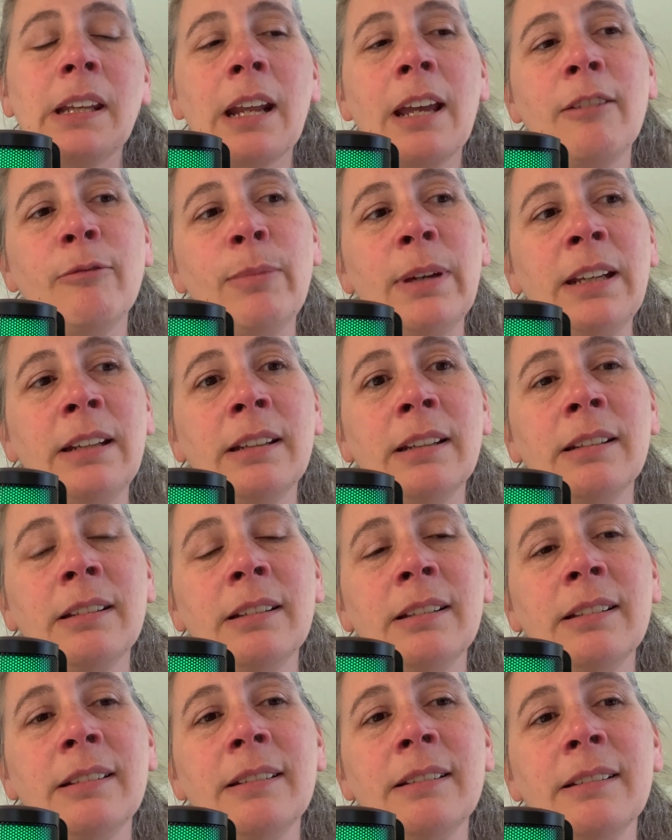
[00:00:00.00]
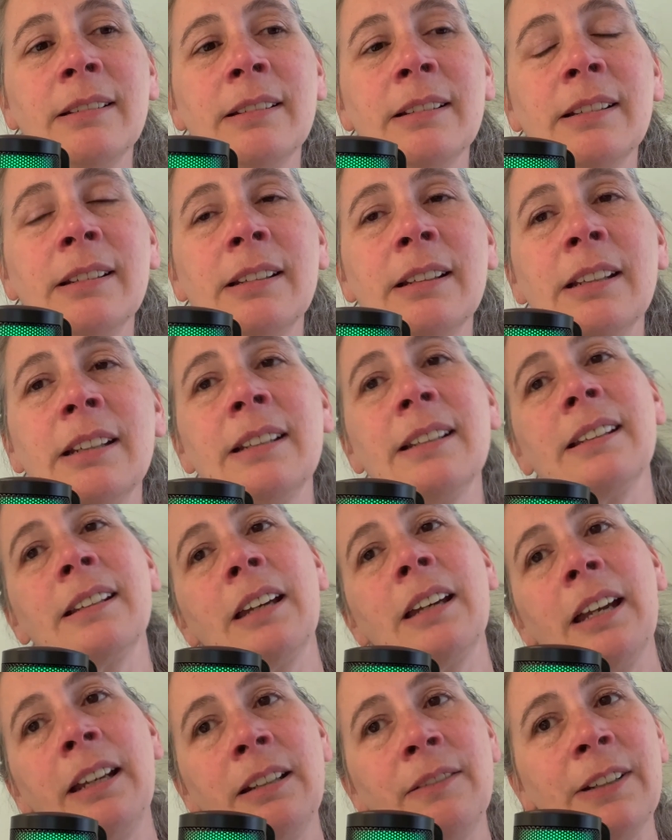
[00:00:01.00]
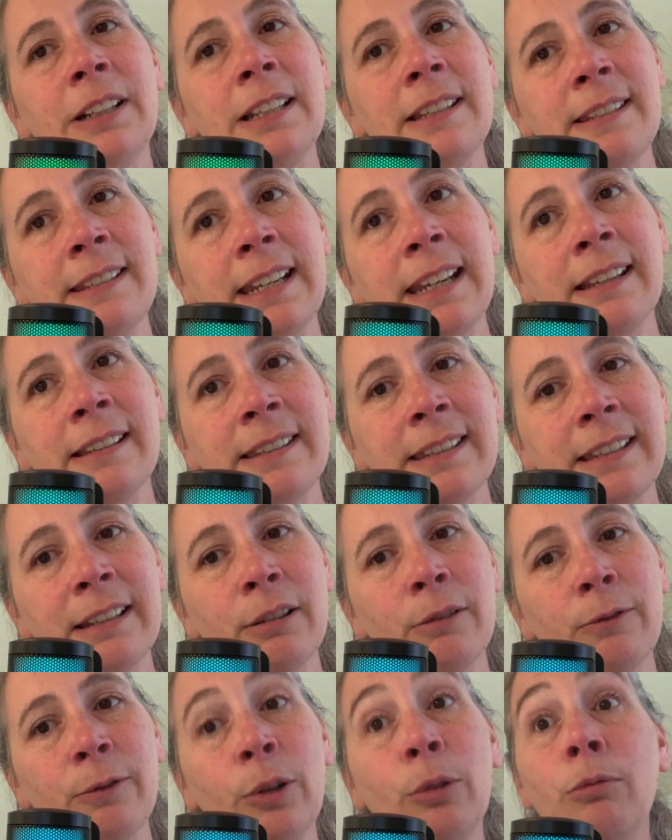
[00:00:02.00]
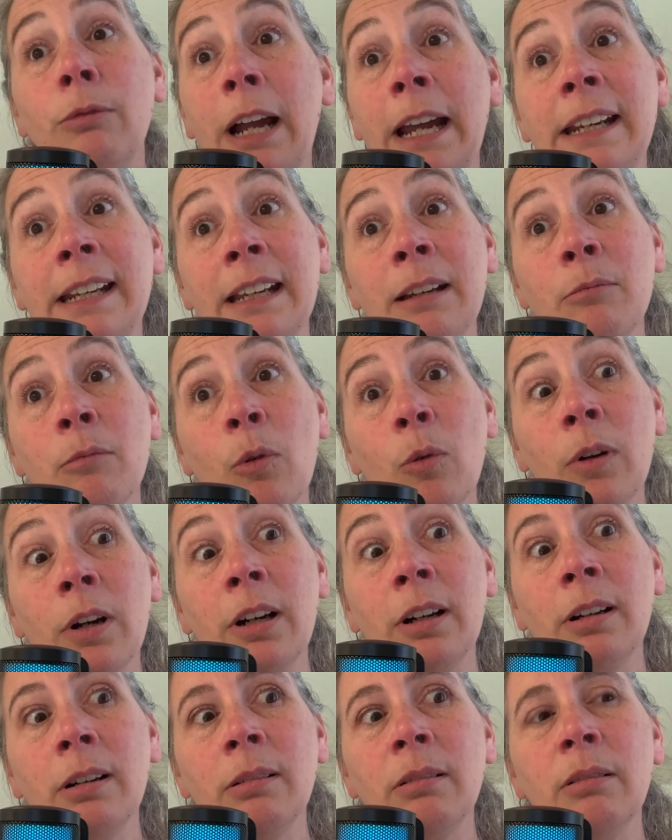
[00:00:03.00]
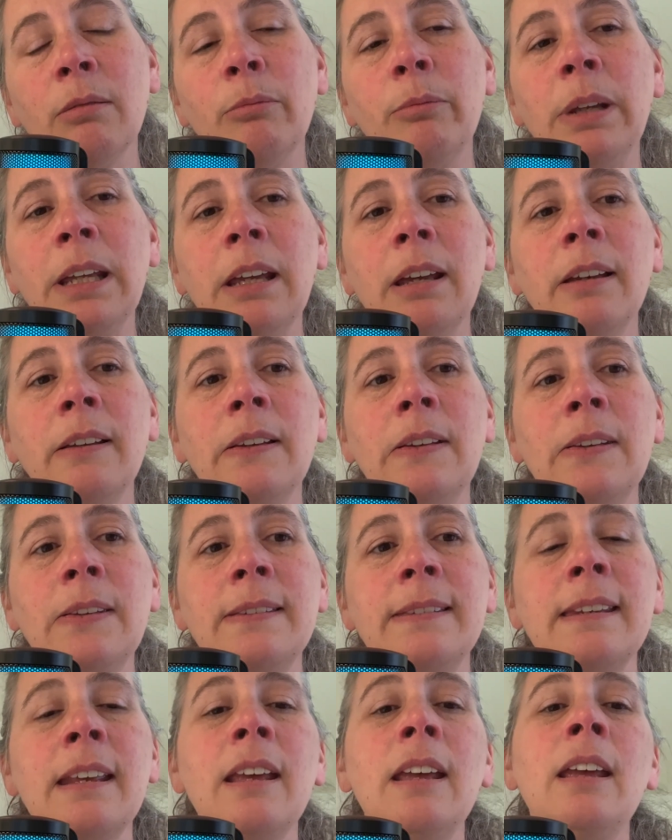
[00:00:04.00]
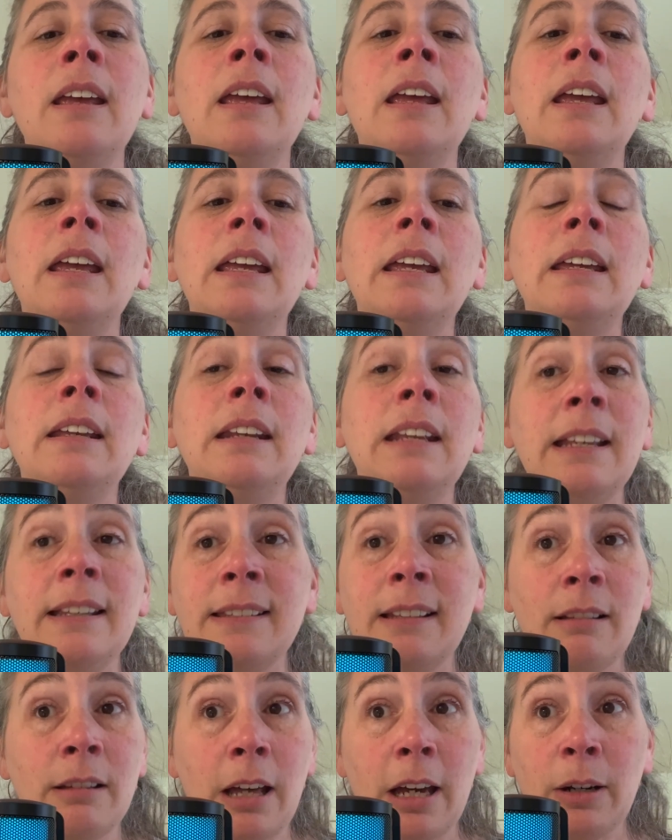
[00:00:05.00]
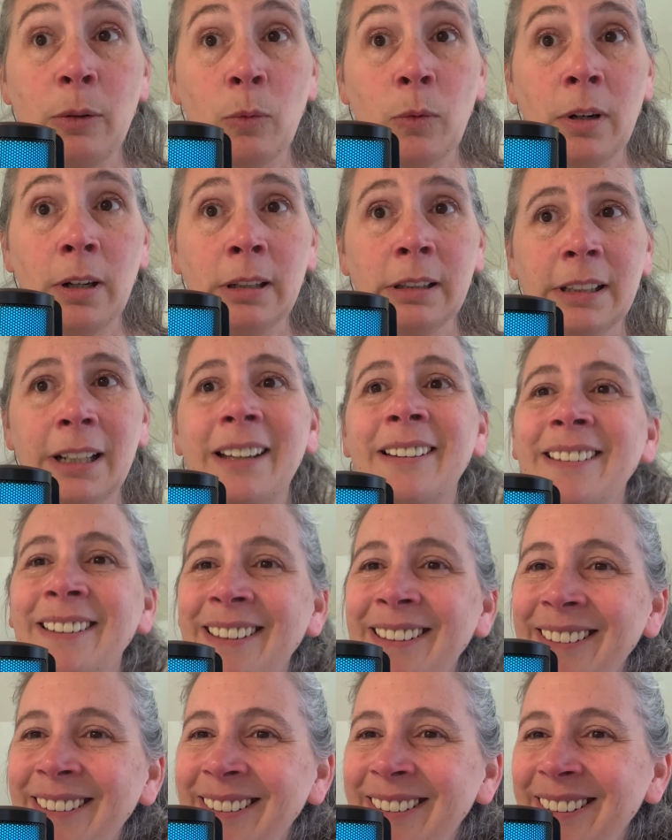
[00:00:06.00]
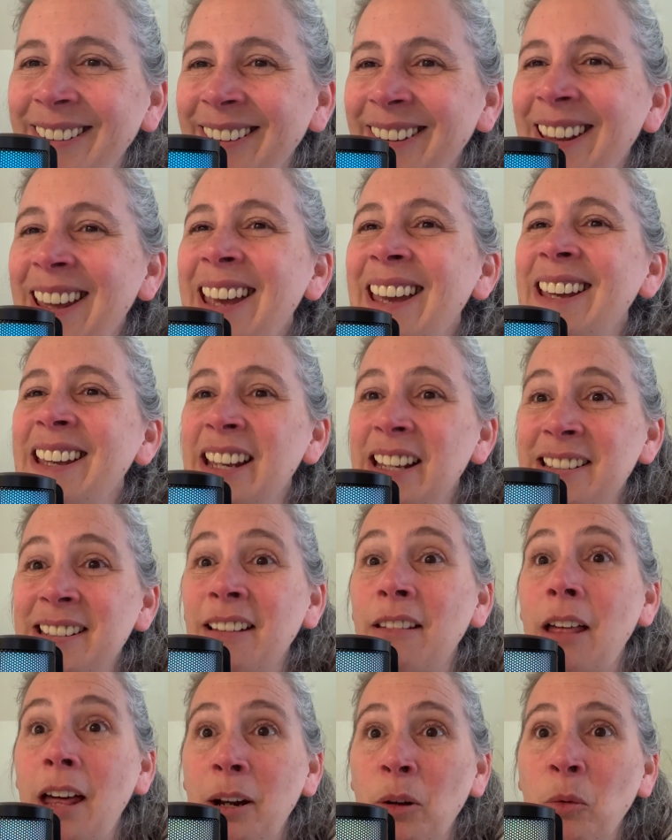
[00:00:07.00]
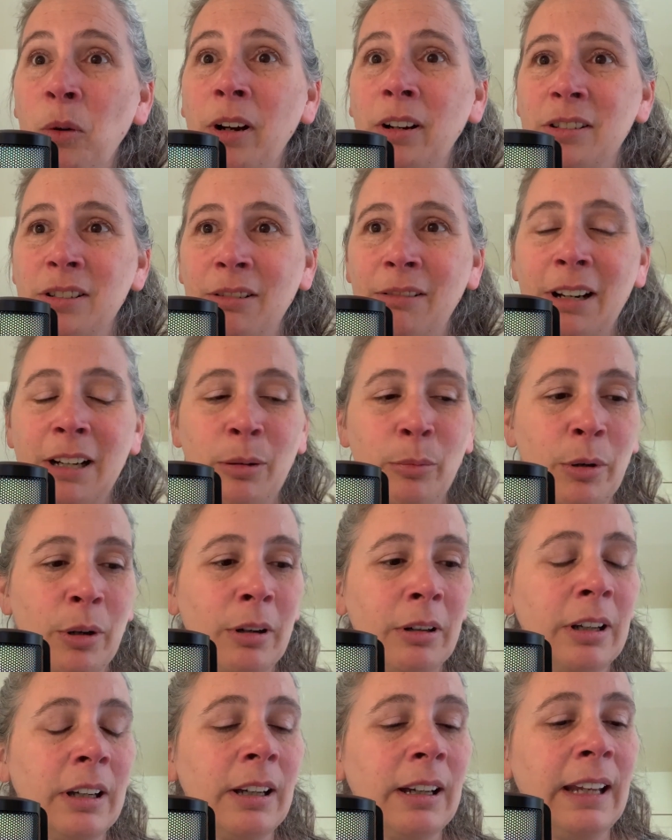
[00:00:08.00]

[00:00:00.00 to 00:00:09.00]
I've been kind of at a standstill for writing more, because it is a lot of work. It's a lot of work to write a book.